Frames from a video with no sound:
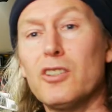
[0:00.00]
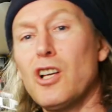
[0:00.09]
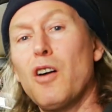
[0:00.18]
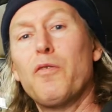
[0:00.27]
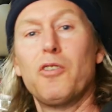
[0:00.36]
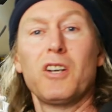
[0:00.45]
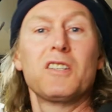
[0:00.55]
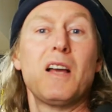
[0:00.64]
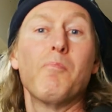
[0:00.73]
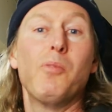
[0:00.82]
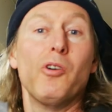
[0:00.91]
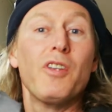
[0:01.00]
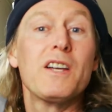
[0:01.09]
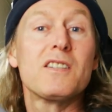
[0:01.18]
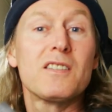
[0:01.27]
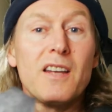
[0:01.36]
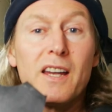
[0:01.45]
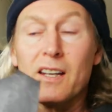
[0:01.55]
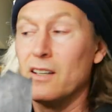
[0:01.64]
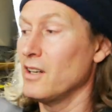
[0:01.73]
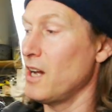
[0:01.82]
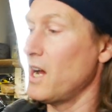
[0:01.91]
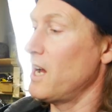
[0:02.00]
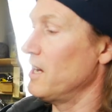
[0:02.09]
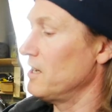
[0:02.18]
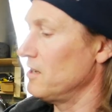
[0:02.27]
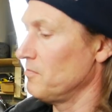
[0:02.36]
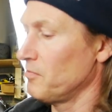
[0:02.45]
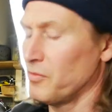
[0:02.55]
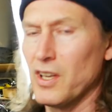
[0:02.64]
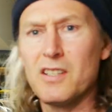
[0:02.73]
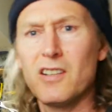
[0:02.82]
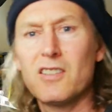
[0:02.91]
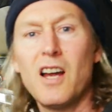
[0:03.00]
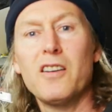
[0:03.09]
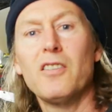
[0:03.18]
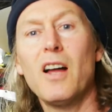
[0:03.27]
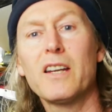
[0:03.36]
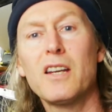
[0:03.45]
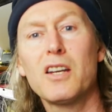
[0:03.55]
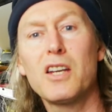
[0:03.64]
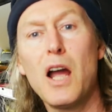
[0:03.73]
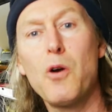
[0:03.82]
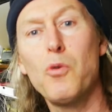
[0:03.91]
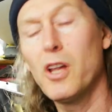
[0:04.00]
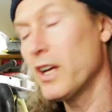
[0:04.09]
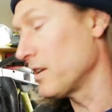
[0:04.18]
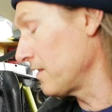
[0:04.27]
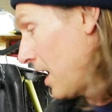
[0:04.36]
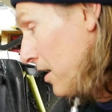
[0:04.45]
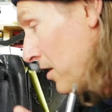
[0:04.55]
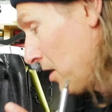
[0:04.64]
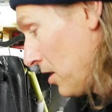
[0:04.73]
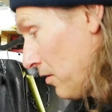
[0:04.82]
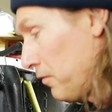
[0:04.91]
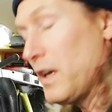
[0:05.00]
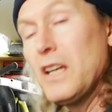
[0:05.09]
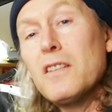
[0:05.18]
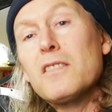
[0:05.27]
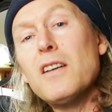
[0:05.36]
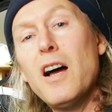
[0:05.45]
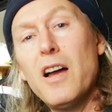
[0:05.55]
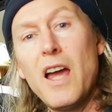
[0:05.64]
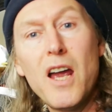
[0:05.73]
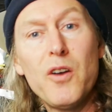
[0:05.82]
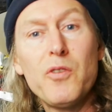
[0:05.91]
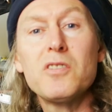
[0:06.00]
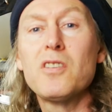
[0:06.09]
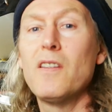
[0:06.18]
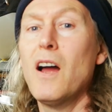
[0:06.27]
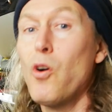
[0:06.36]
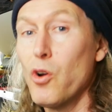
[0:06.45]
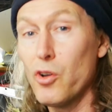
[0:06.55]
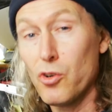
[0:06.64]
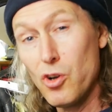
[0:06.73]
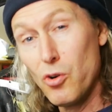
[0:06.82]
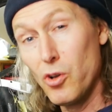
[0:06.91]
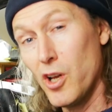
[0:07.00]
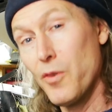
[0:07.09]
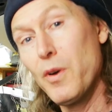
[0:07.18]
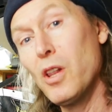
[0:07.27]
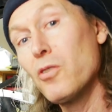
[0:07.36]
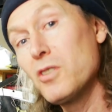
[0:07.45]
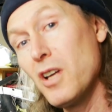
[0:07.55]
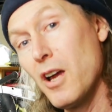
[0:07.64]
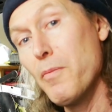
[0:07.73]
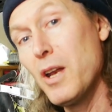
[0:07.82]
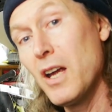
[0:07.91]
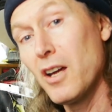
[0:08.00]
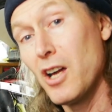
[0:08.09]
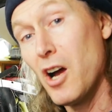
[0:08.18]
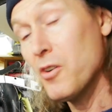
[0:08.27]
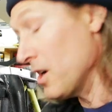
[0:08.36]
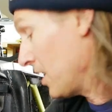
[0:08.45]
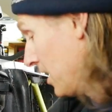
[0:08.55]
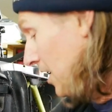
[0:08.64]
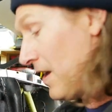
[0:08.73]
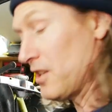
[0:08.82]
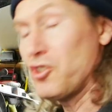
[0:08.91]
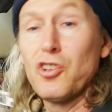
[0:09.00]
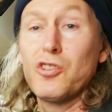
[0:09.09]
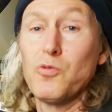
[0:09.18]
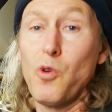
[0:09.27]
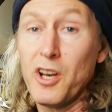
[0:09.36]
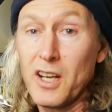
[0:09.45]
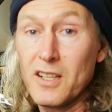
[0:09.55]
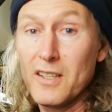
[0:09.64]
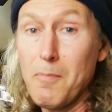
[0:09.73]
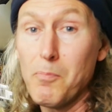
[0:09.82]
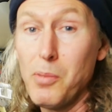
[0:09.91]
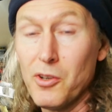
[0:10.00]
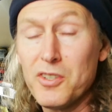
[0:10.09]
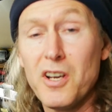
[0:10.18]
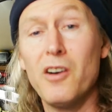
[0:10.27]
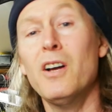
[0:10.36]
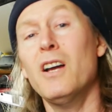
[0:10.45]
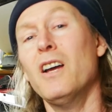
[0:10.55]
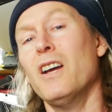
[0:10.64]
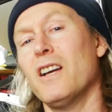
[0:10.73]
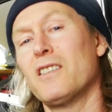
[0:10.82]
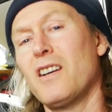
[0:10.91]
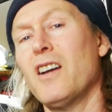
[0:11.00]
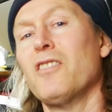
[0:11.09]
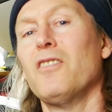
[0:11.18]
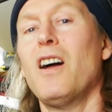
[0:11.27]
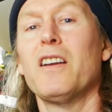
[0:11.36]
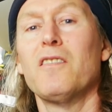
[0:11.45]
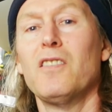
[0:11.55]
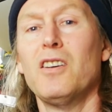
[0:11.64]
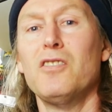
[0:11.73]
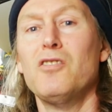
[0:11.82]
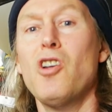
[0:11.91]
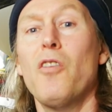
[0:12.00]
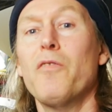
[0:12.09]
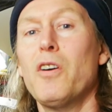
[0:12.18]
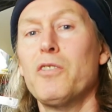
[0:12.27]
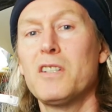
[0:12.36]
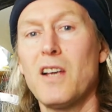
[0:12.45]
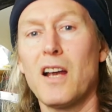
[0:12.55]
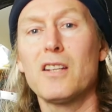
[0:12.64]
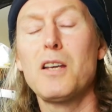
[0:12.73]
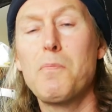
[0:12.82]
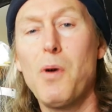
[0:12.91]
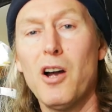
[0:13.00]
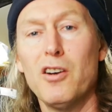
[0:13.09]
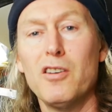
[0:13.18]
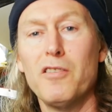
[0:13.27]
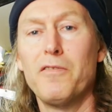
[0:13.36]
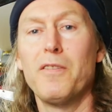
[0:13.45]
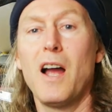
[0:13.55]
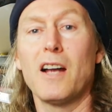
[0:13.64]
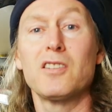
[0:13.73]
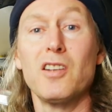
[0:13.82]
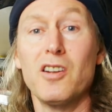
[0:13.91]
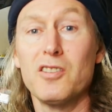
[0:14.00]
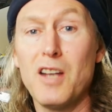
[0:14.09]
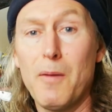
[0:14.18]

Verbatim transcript: So for example, this thing, this is kind of like a cowling that feeds air into that oil cooler we looked at a minute ago, and that's just one example. So it's kind of like the not very sexy part of accident